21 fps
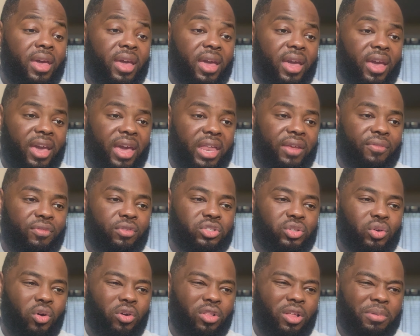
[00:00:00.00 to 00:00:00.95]
And if you
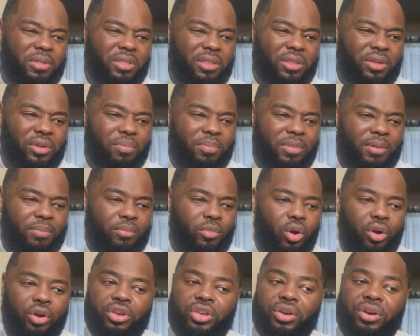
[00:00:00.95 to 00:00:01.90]
scroll up a little bit
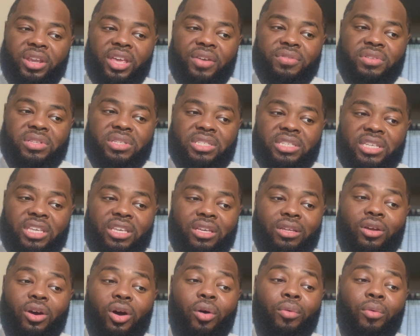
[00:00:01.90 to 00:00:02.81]
more, you can even see,